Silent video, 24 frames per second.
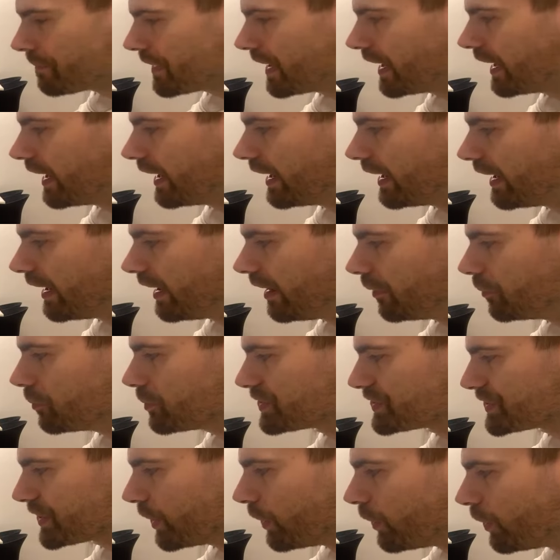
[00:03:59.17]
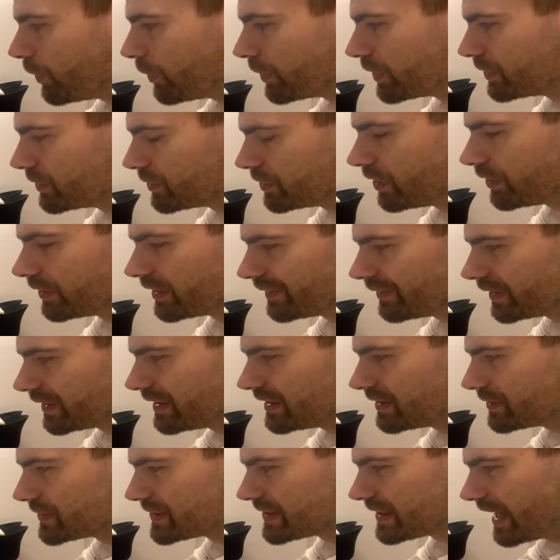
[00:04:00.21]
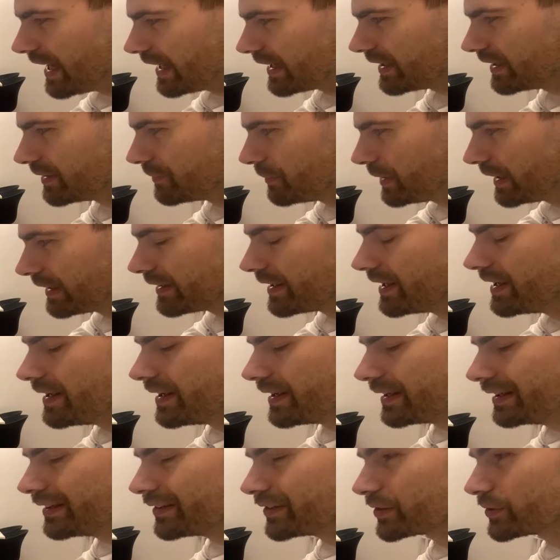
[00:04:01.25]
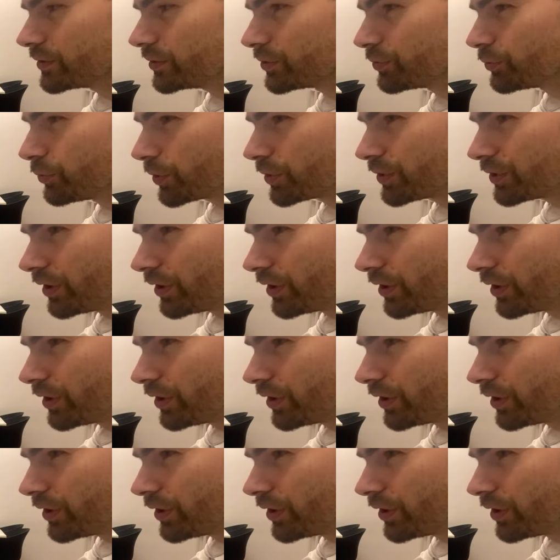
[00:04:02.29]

So you don't even need to sign it, but it's good for